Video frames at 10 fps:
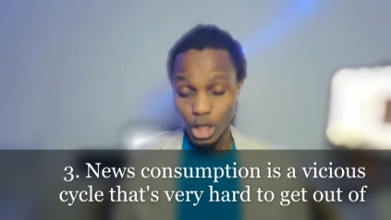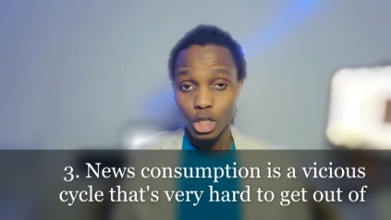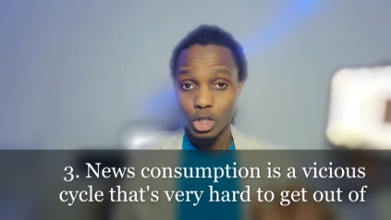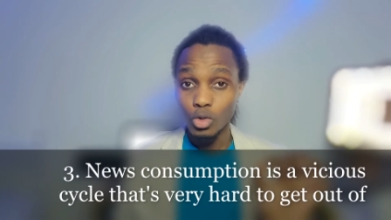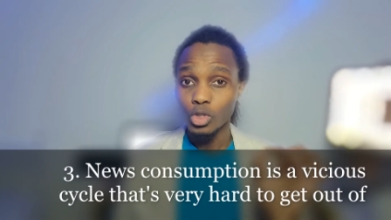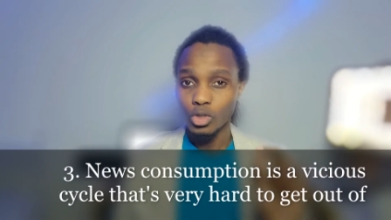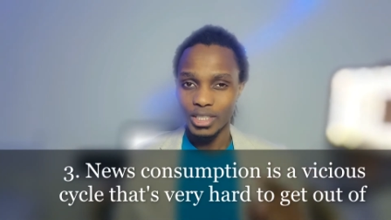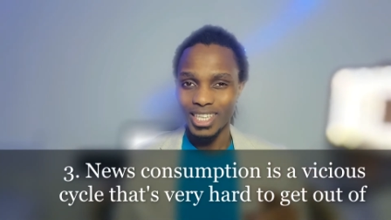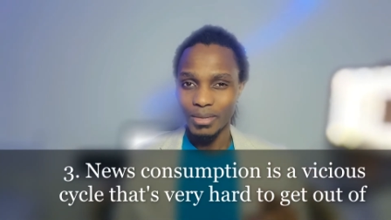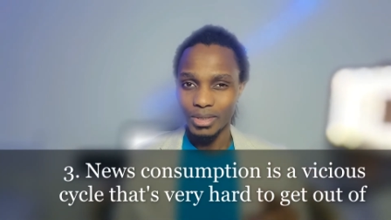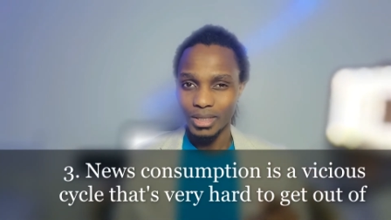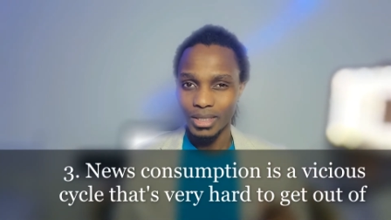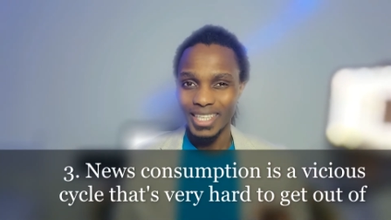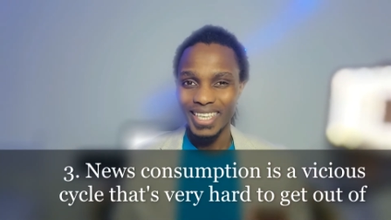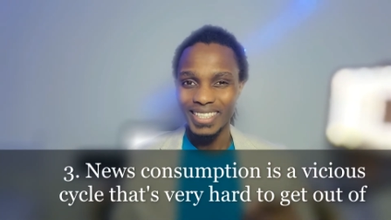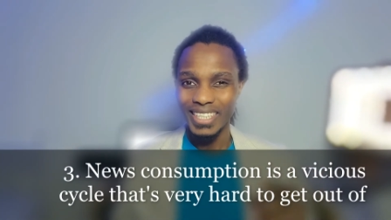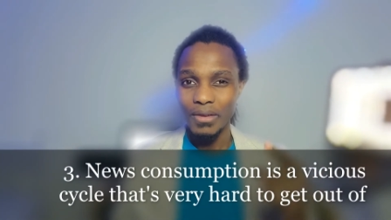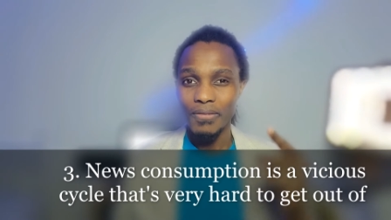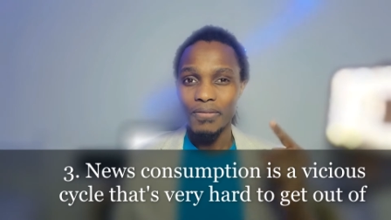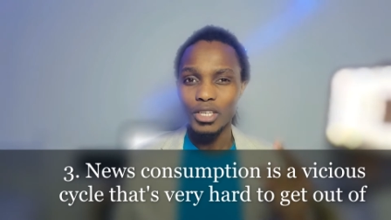news consumption is
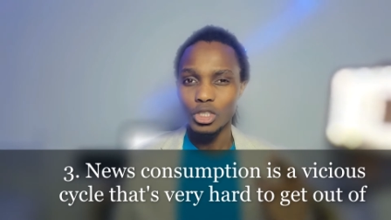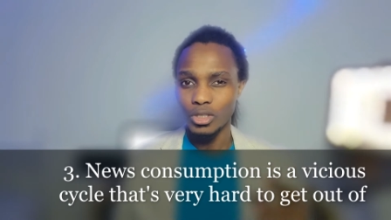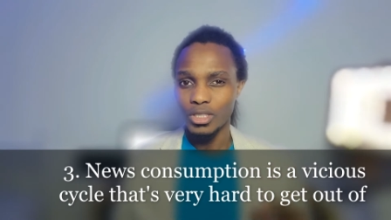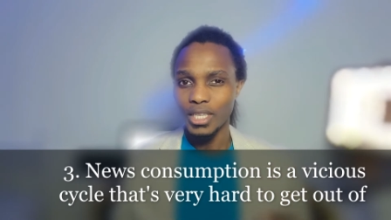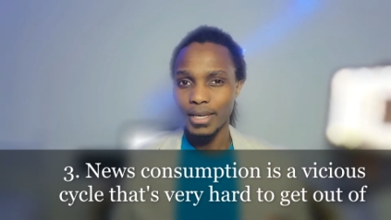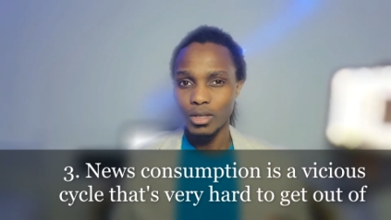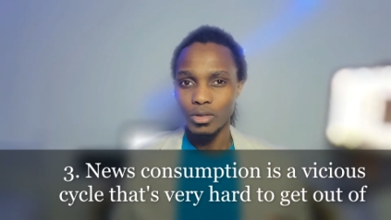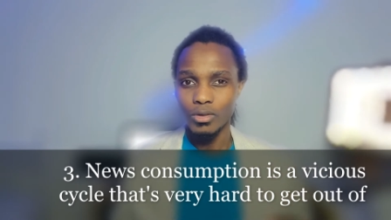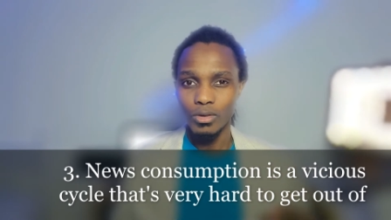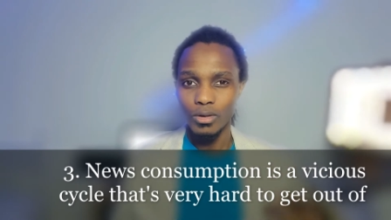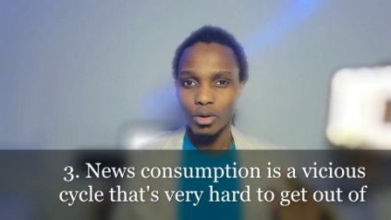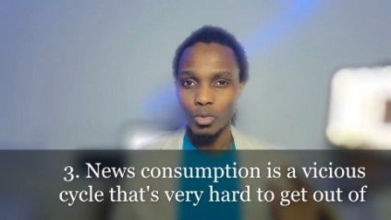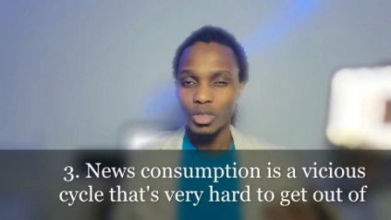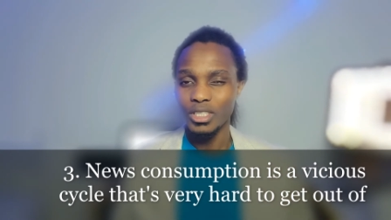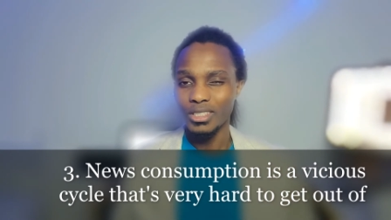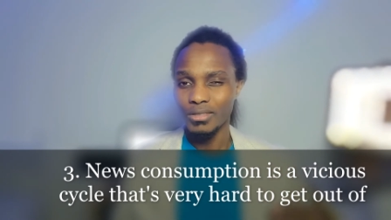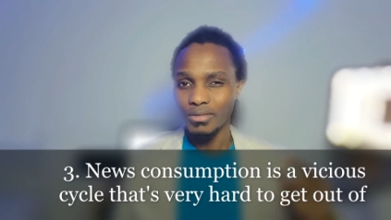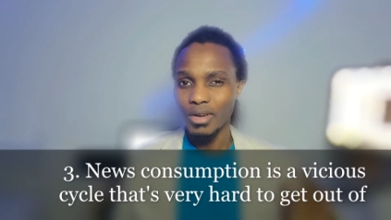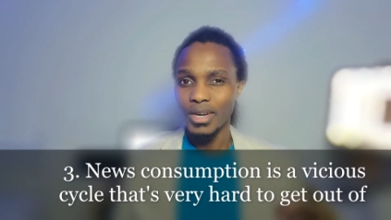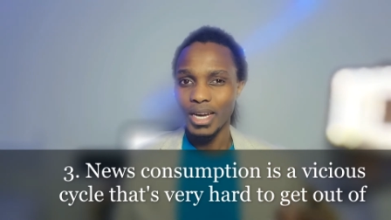a vicious cycle, which is
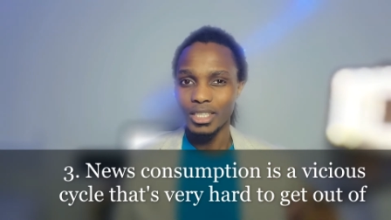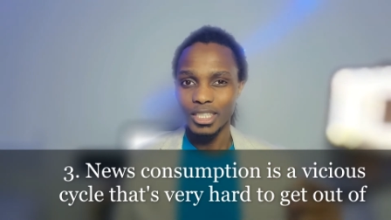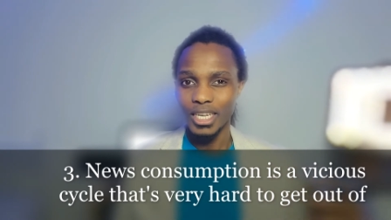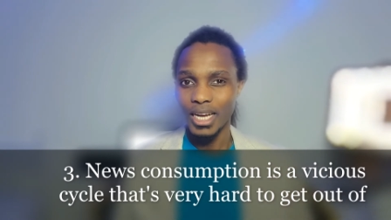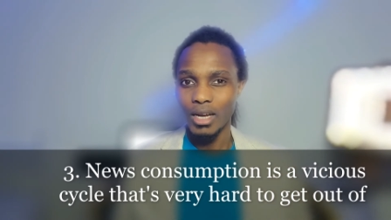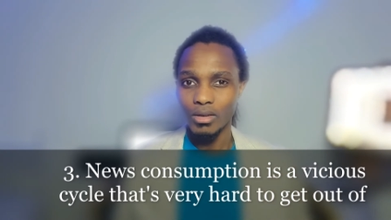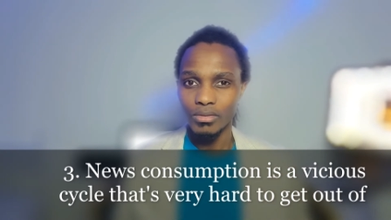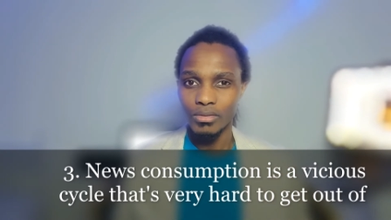very hard to get out of.